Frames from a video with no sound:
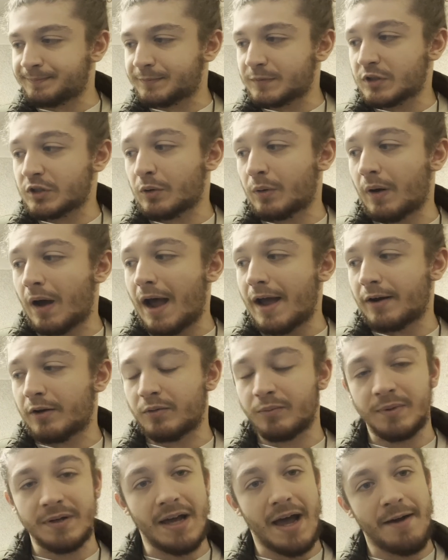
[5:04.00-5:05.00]
So it'll either
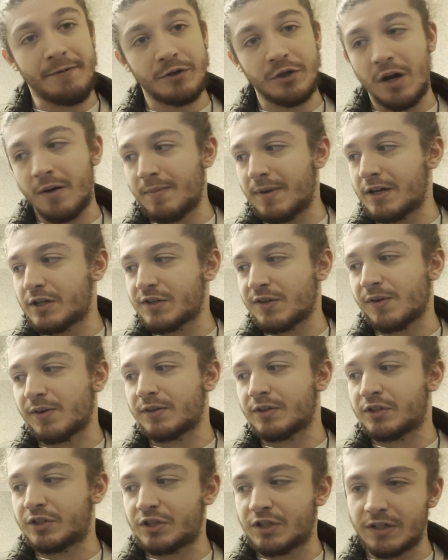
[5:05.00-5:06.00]
be F sharp major or
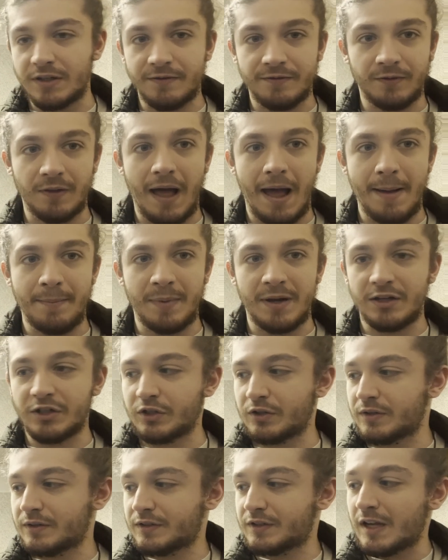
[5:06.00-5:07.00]
G flat
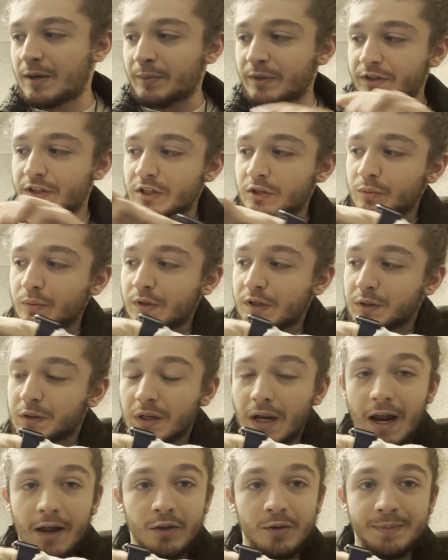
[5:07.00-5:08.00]
major. Same with this one. This would
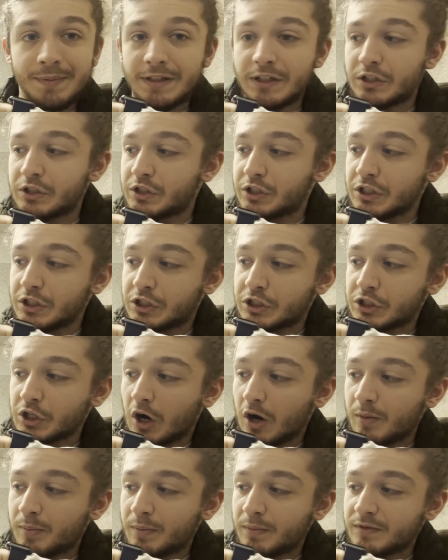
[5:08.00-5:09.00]
either be G
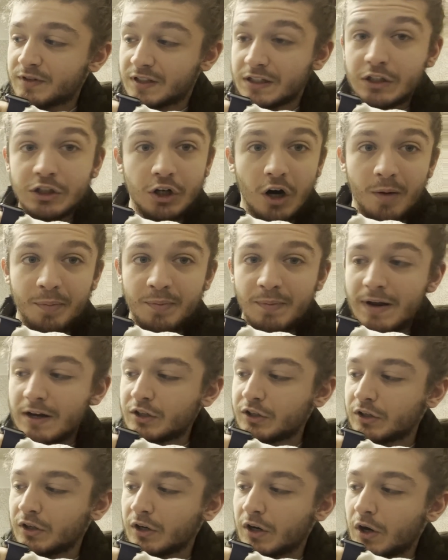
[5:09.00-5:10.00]
sharp, C sharp
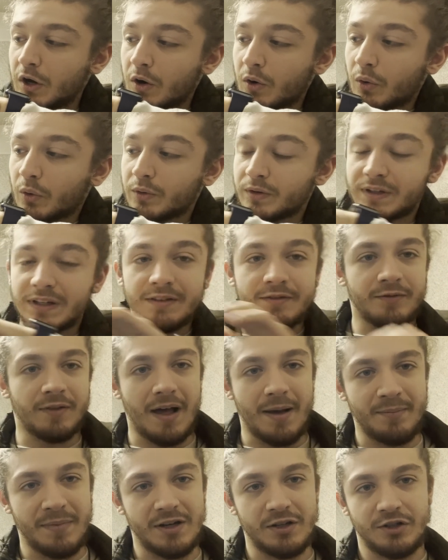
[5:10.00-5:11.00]
major, or D
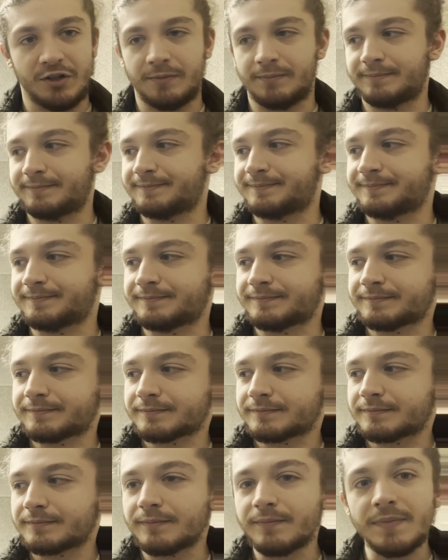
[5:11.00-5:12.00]
flat major.
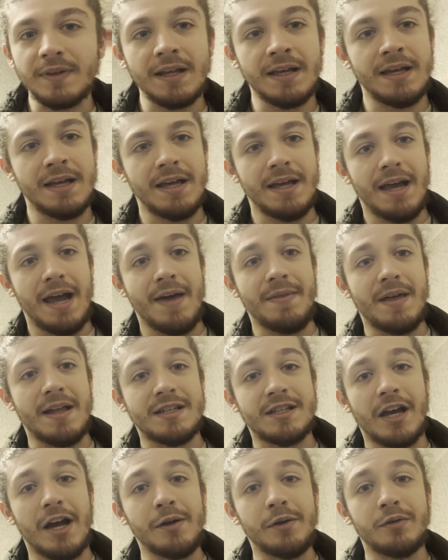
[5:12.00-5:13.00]
And
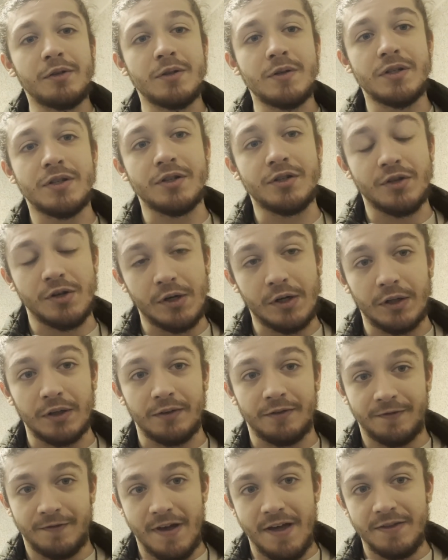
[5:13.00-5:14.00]
that's how you use the circle
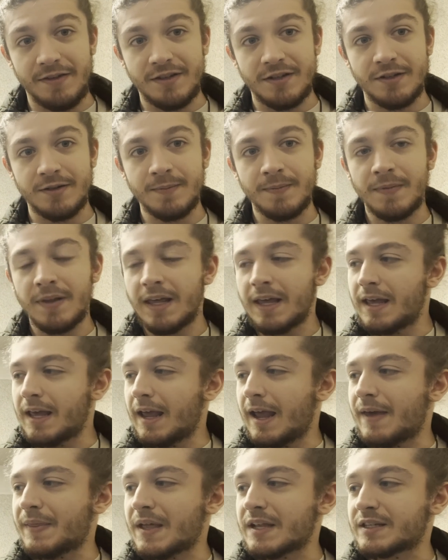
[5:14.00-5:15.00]
of fifths,
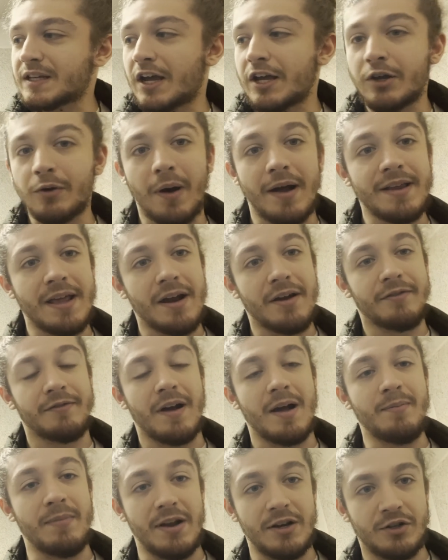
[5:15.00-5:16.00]
and that's how you
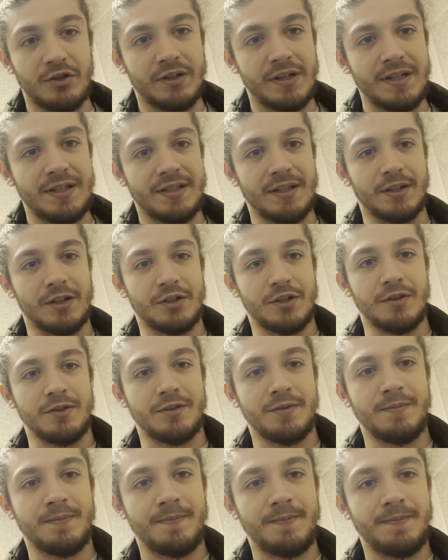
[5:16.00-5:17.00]
identify major key signatures.